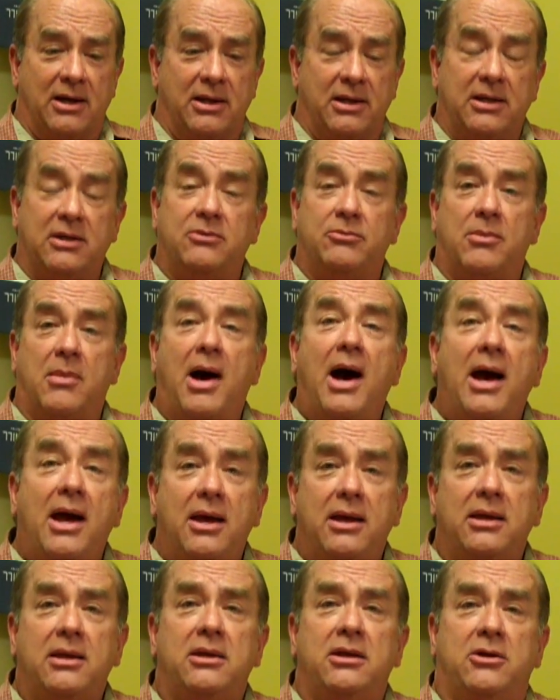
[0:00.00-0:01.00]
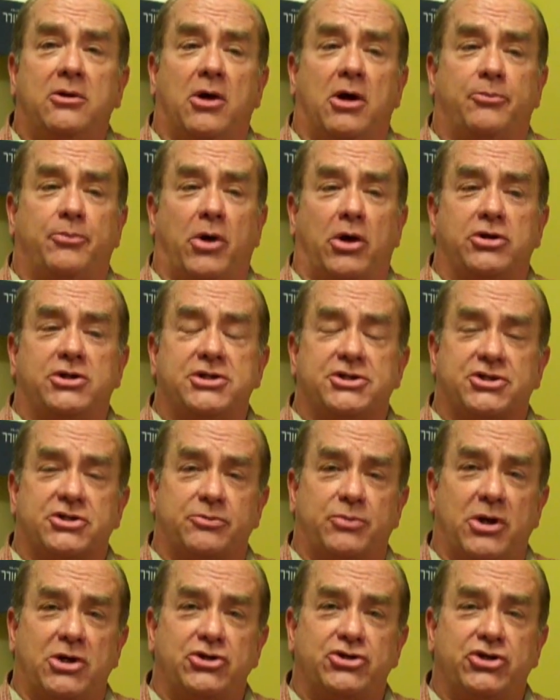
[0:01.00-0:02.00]
In my uh,
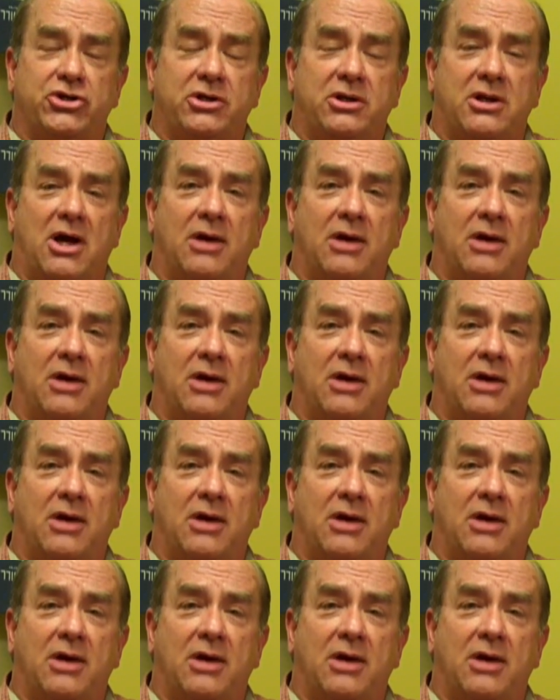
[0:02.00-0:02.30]
participation,